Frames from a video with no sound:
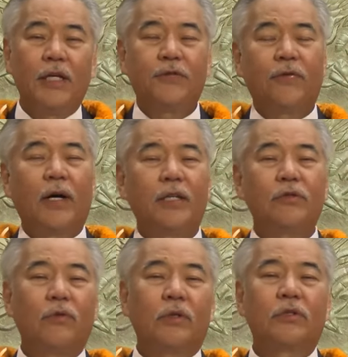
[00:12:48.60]
These
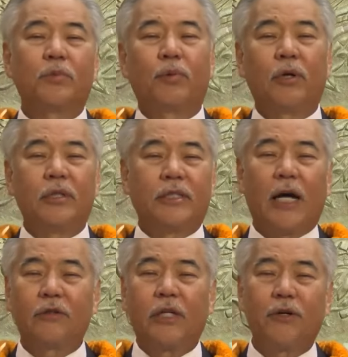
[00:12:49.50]
funds will support
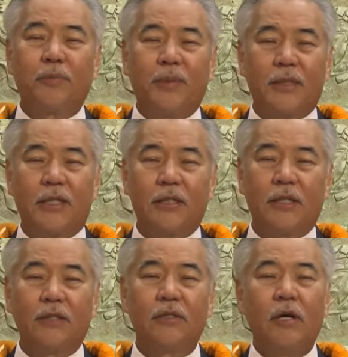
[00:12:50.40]
child care
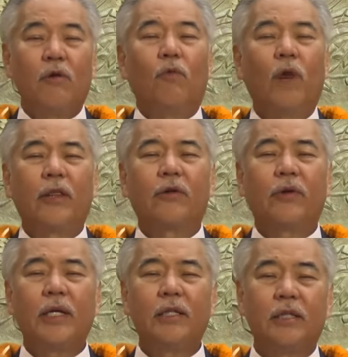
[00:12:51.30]
businesses
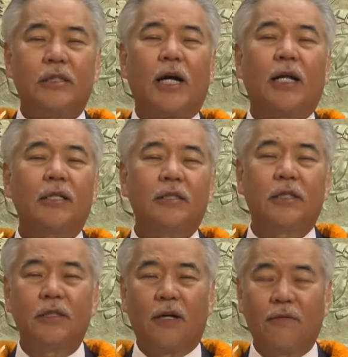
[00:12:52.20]
weathering the
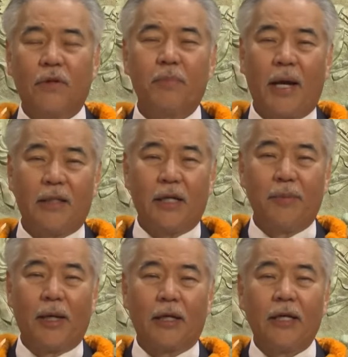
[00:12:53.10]
challenges of the
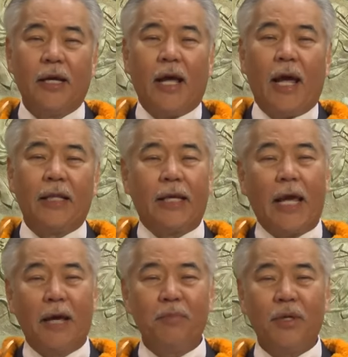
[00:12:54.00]
pandemic
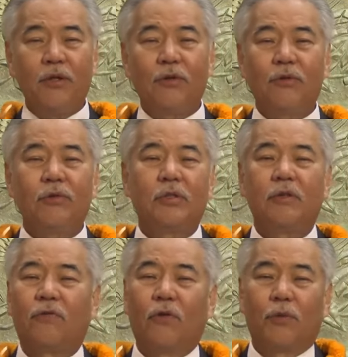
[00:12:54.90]
and can be
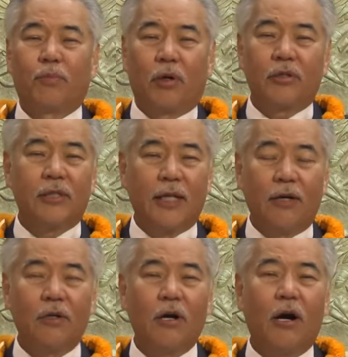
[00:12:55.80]
used for
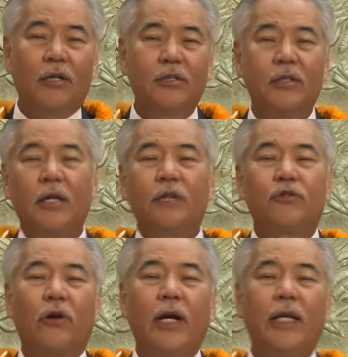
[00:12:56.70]
personnel costs,
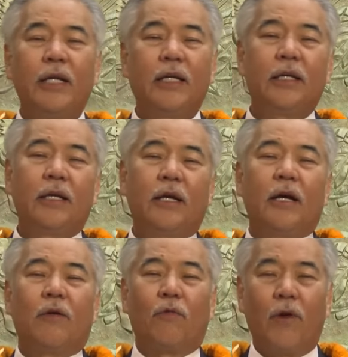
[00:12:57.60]
training,
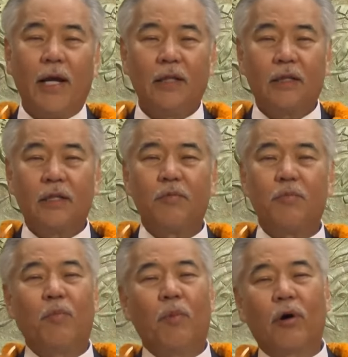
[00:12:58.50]
rent,
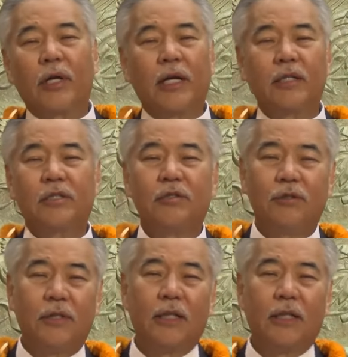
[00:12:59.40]
mortgage,